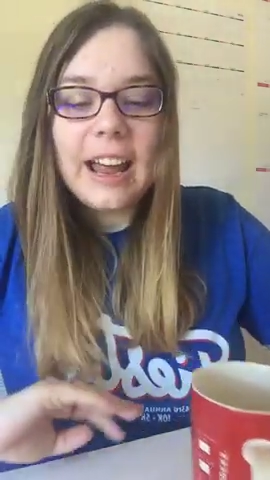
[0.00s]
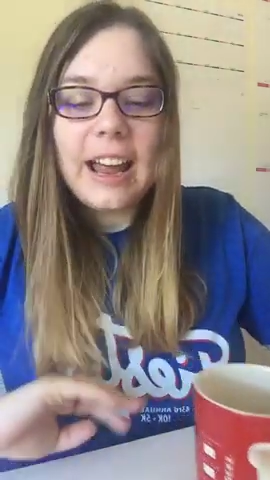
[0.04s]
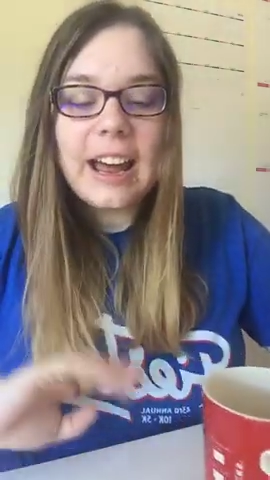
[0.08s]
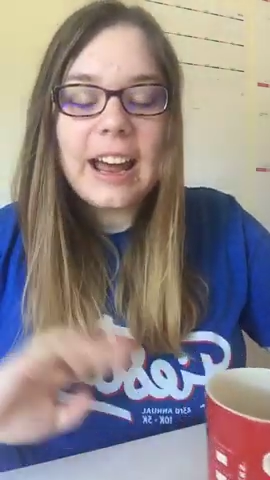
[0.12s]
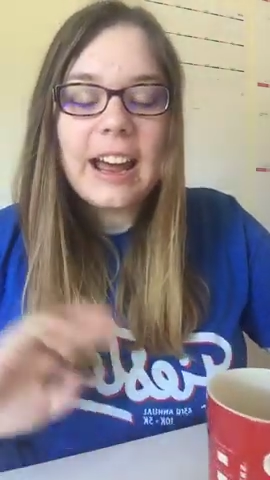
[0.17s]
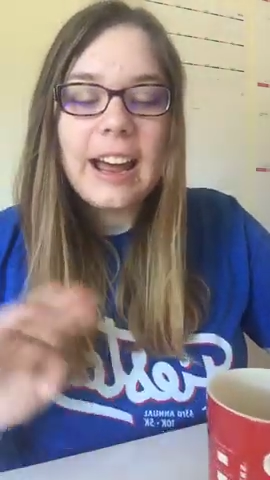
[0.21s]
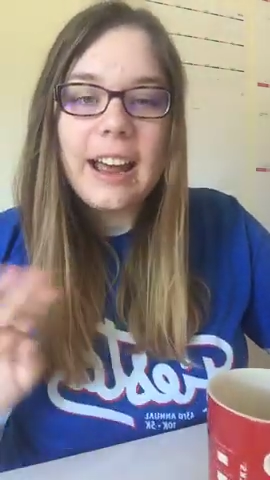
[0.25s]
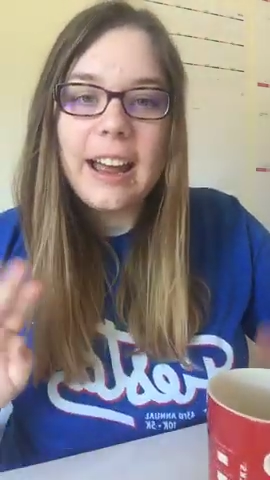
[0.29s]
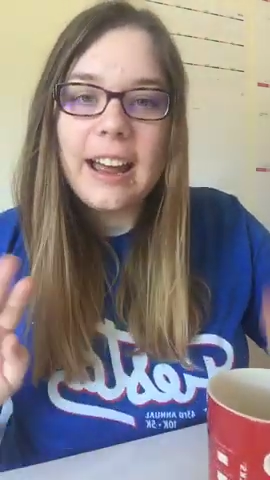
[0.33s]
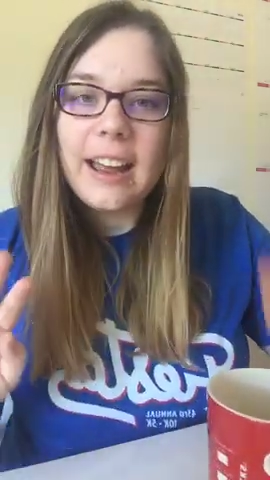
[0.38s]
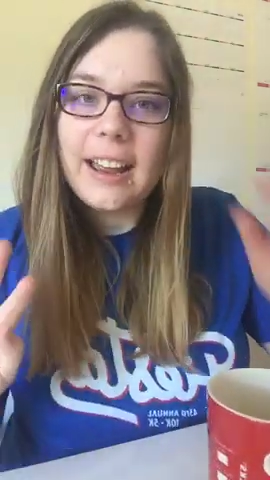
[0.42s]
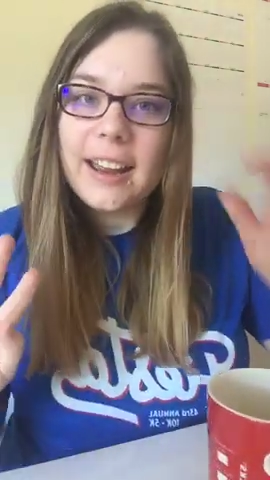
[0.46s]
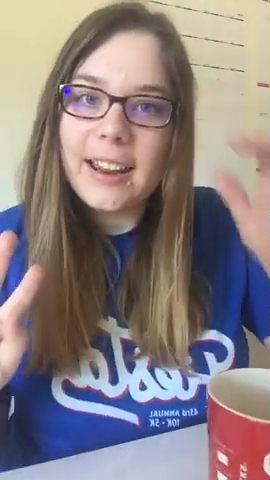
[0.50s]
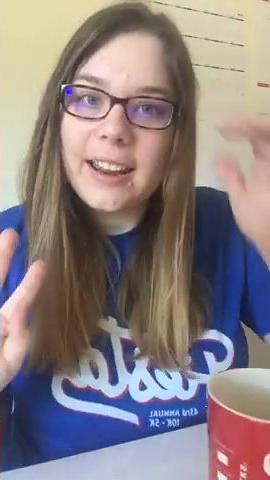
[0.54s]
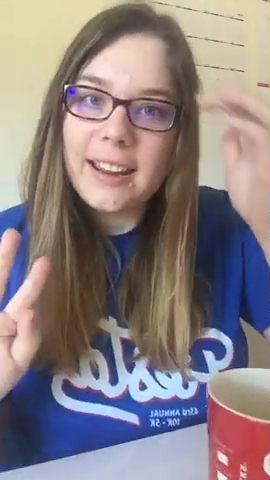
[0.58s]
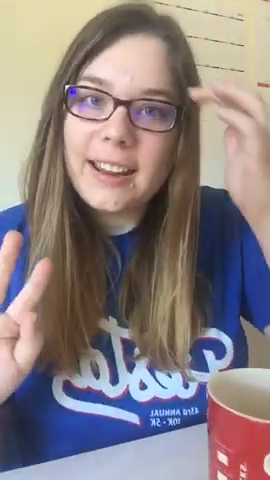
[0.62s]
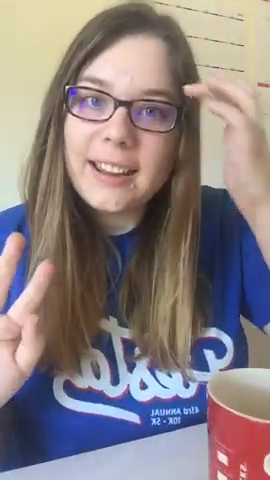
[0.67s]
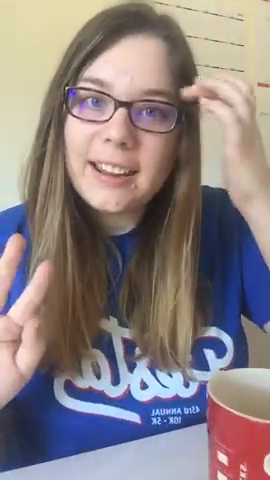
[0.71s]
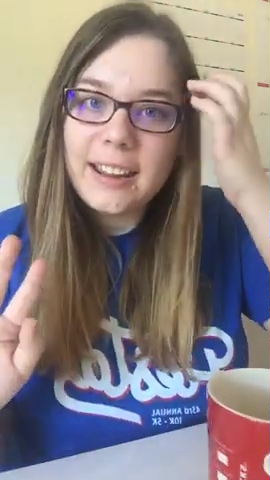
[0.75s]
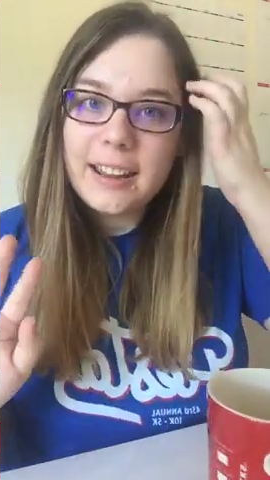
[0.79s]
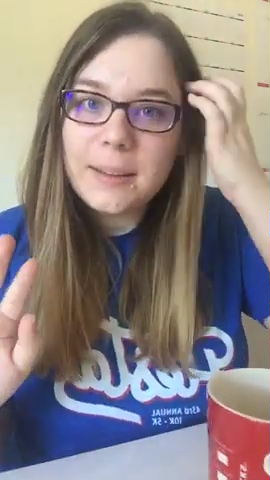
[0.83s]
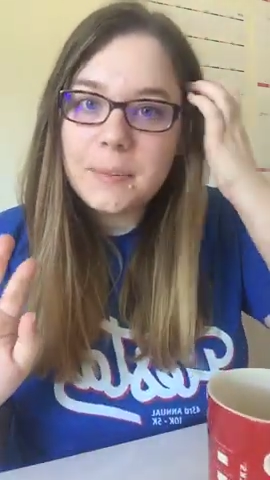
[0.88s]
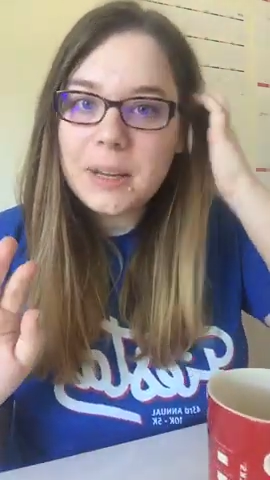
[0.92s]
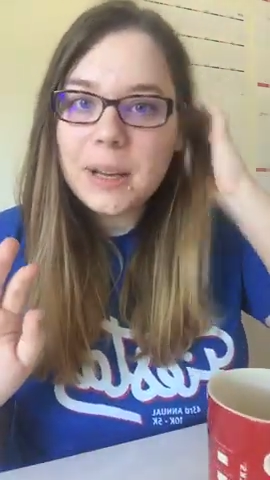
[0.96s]

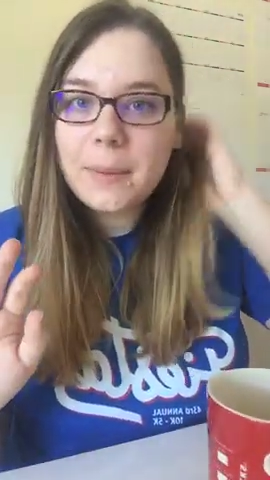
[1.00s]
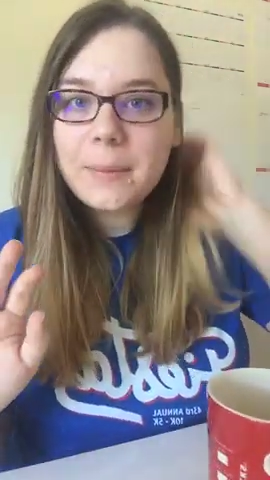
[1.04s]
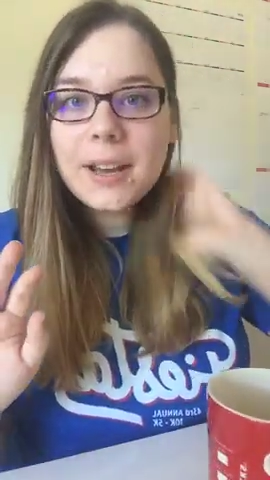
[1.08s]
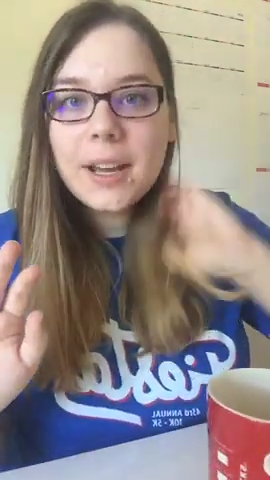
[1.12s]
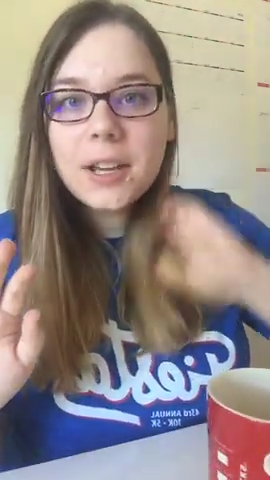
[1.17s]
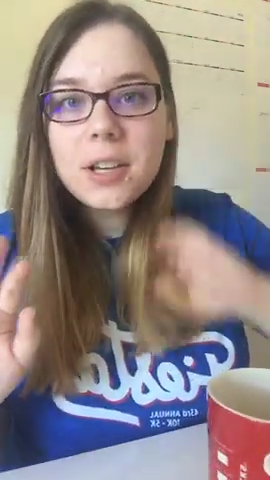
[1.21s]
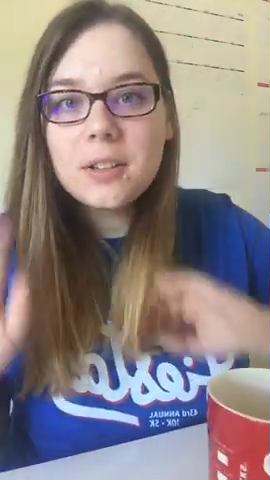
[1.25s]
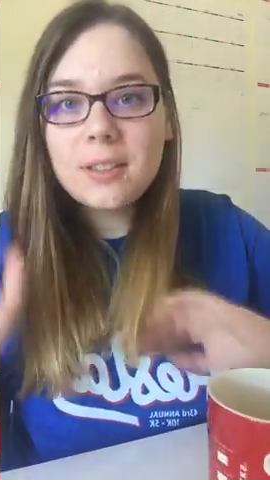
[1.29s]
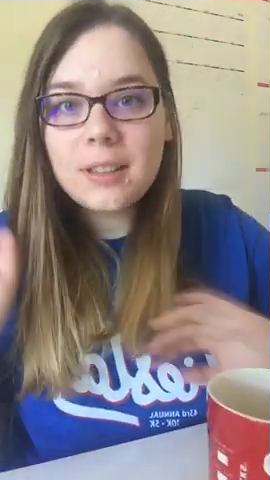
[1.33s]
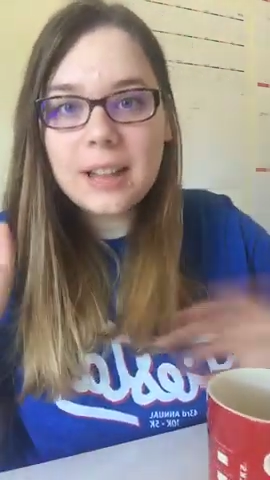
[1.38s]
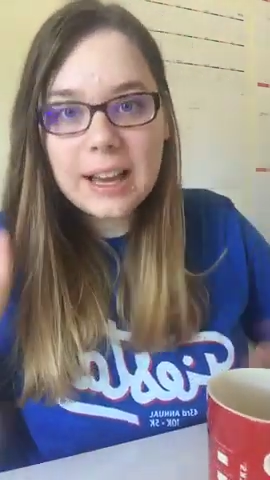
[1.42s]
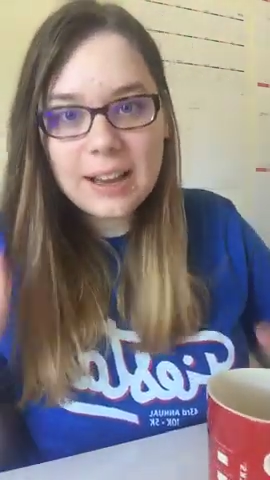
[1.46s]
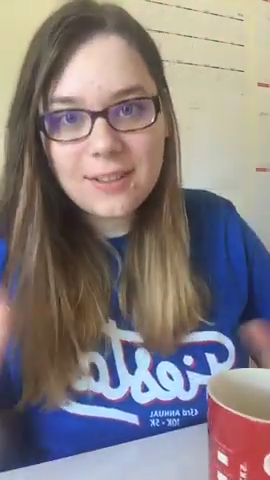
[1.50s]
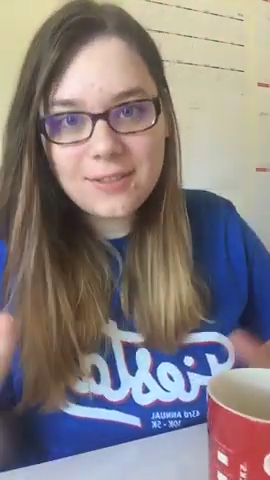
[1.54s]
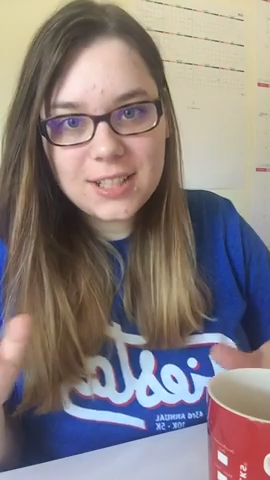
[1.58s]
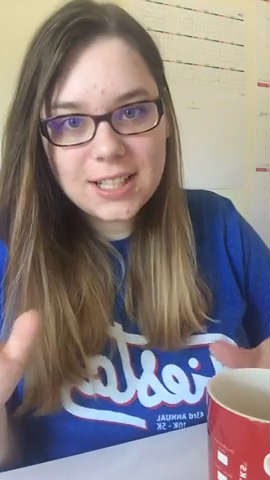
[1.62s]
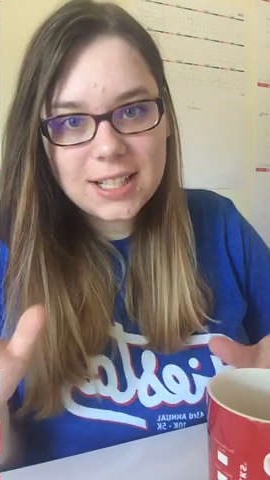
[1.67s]
I am coming at you live